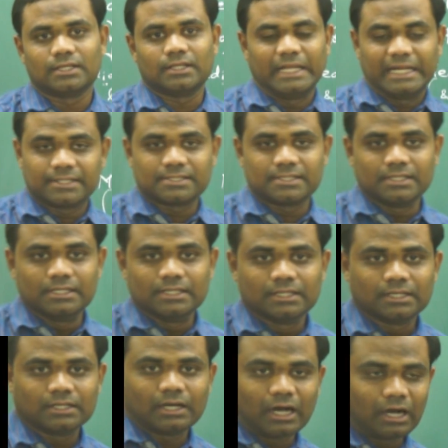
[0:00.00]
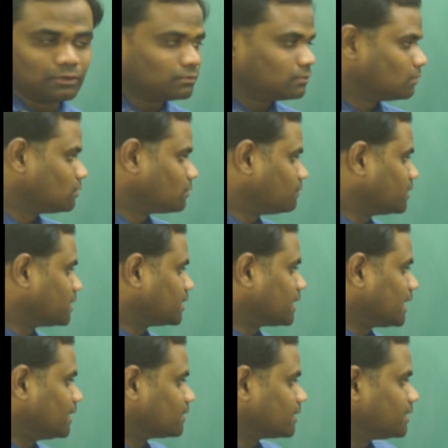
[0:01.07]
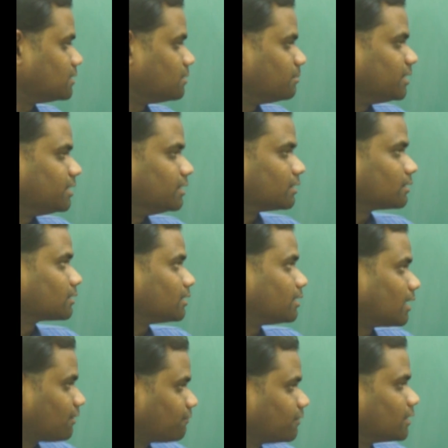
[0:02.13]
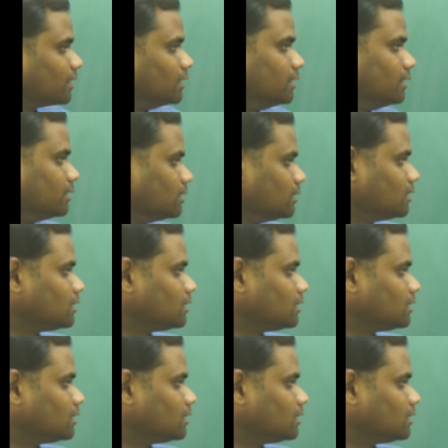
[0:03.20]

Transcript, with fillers: let's see how we can calculate the median graphically